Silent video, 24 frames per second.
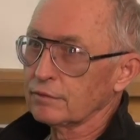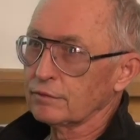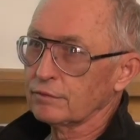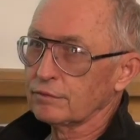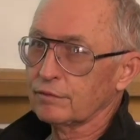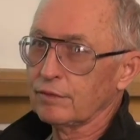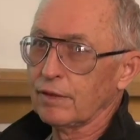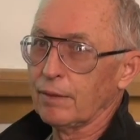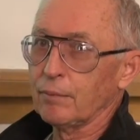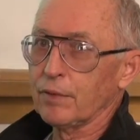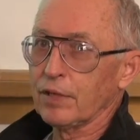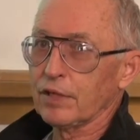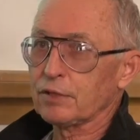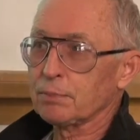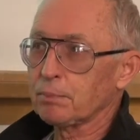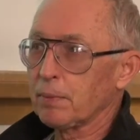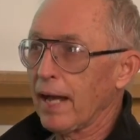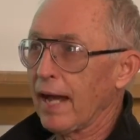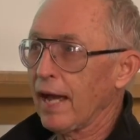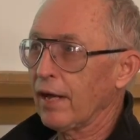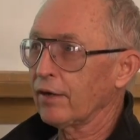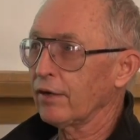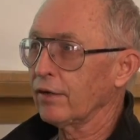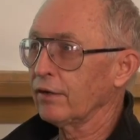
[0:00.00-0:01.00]
from this
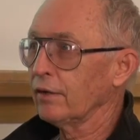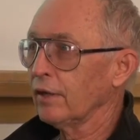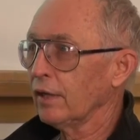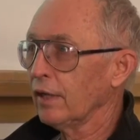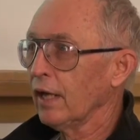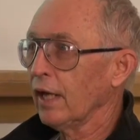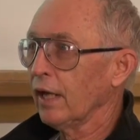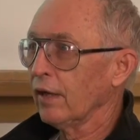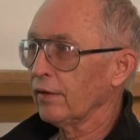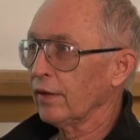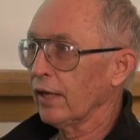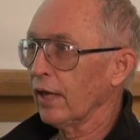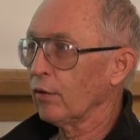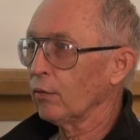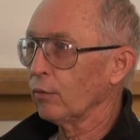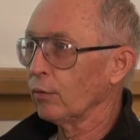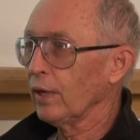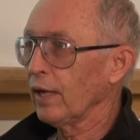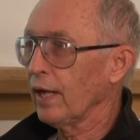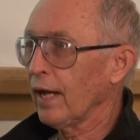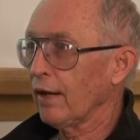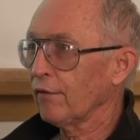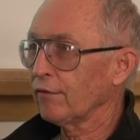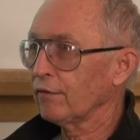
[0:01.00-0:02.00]
pattern, then
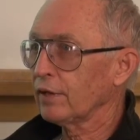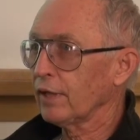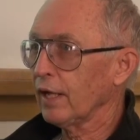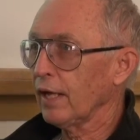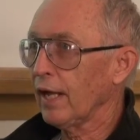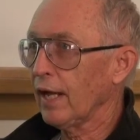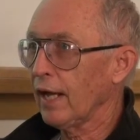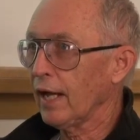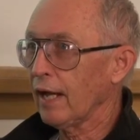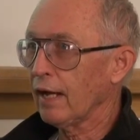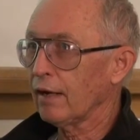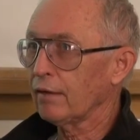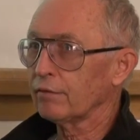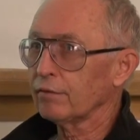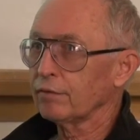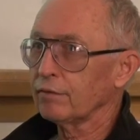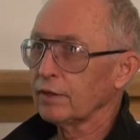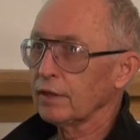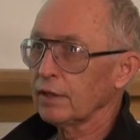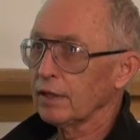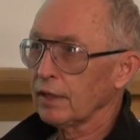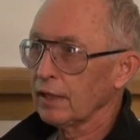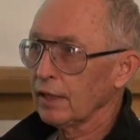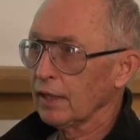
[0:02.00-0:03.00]
we have to have
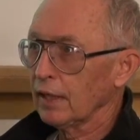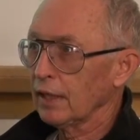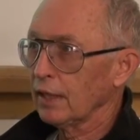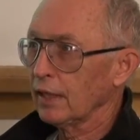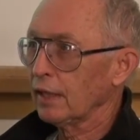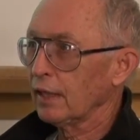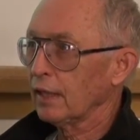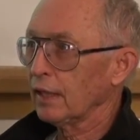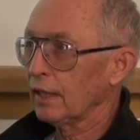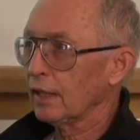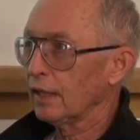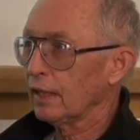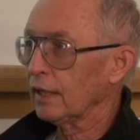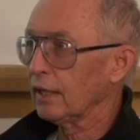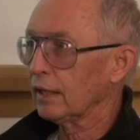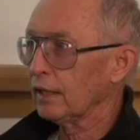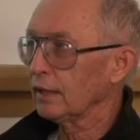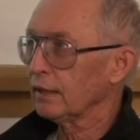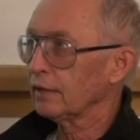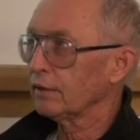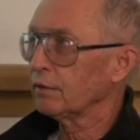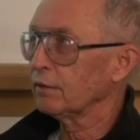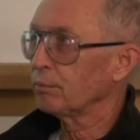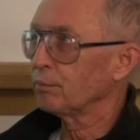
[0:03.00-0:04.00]

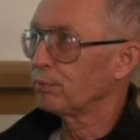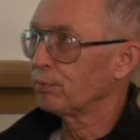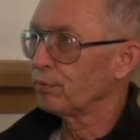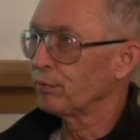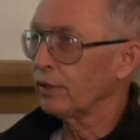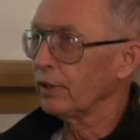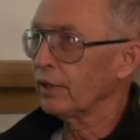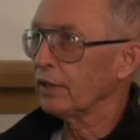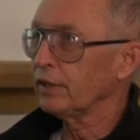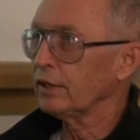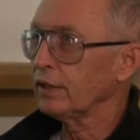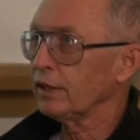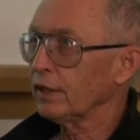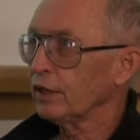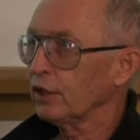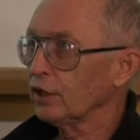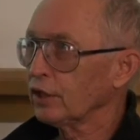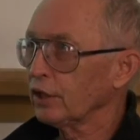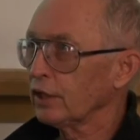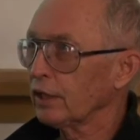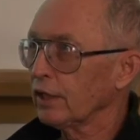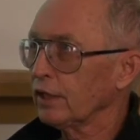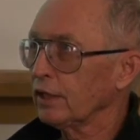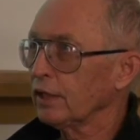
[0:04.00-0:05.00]
pretty
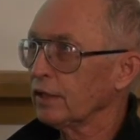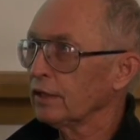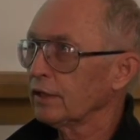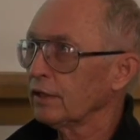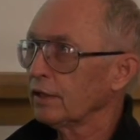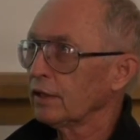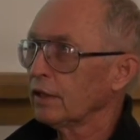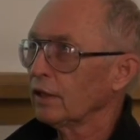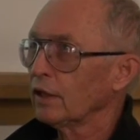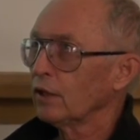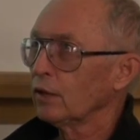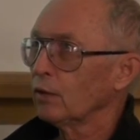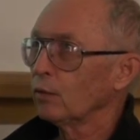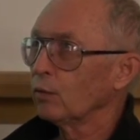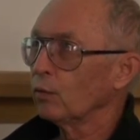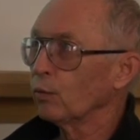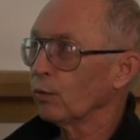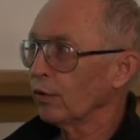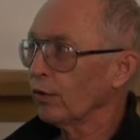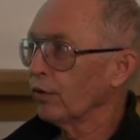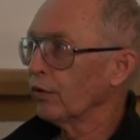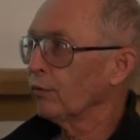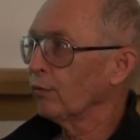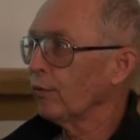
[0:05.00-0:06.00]
good
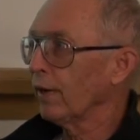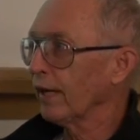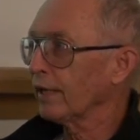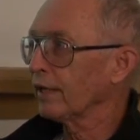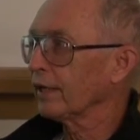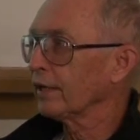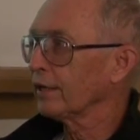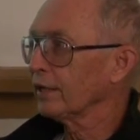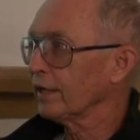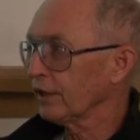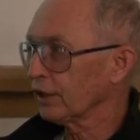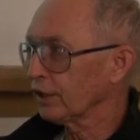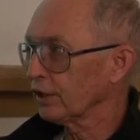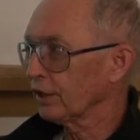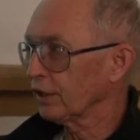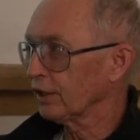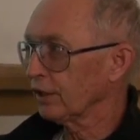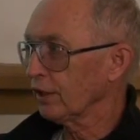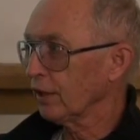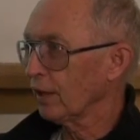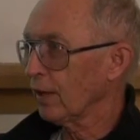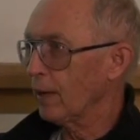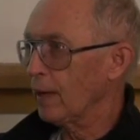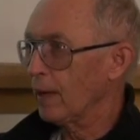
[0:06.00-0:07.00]
word
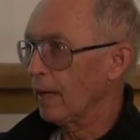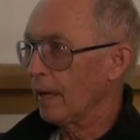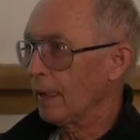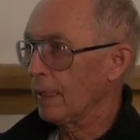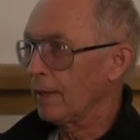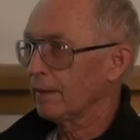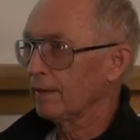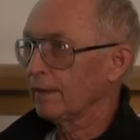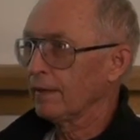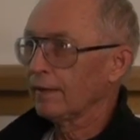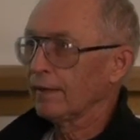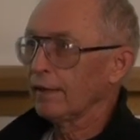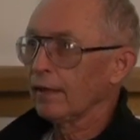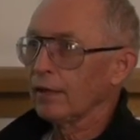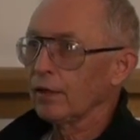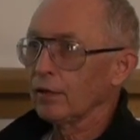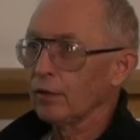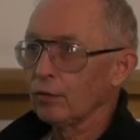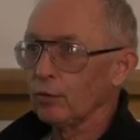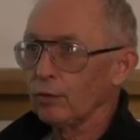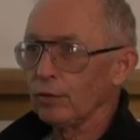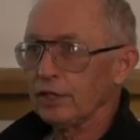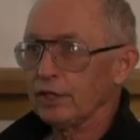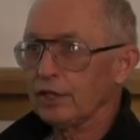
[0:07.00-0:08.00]
recognition.
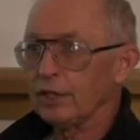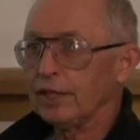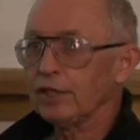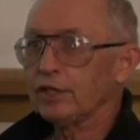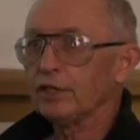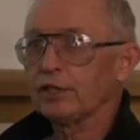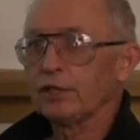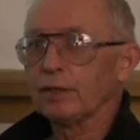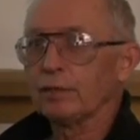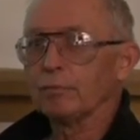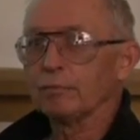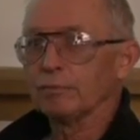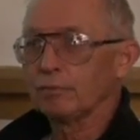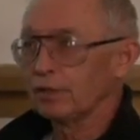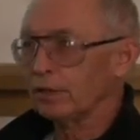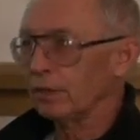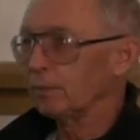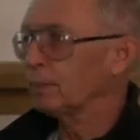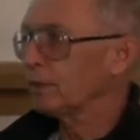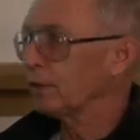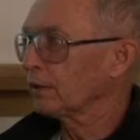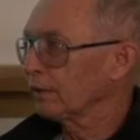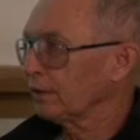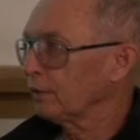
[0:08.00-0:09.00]
We teach them.
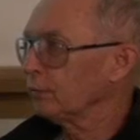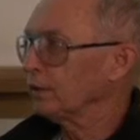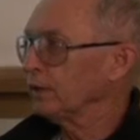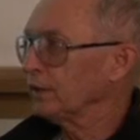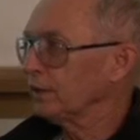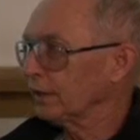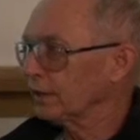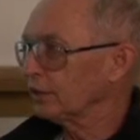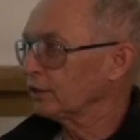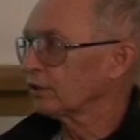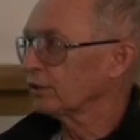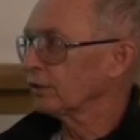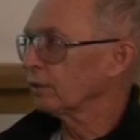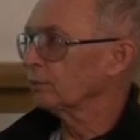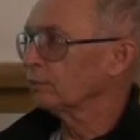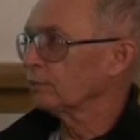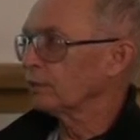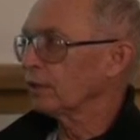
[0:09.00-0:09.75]
Typically, we teach them.